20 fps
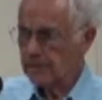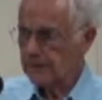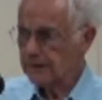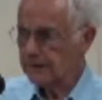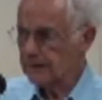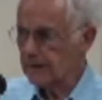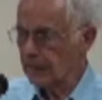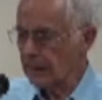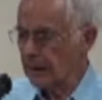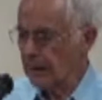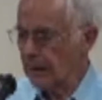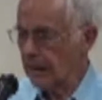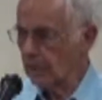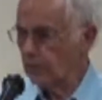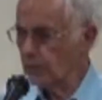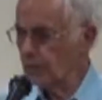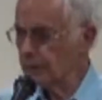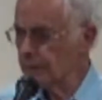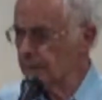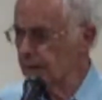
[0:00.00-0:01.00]
Sarah
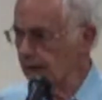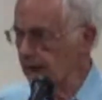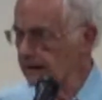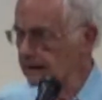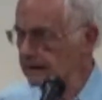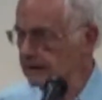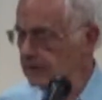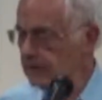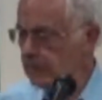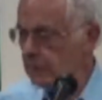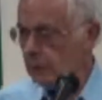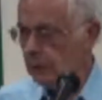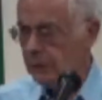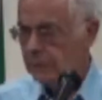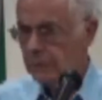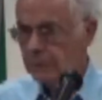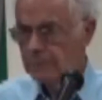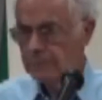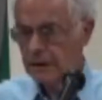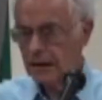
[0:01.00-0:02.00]
was 90
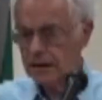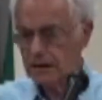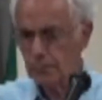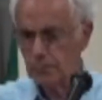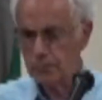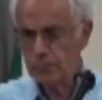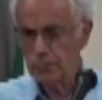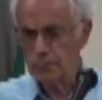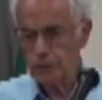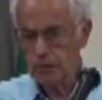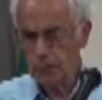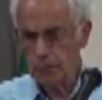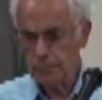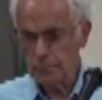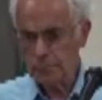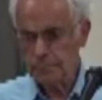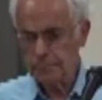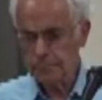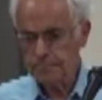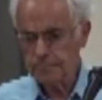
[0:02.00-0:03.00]
when Yitzchak was born.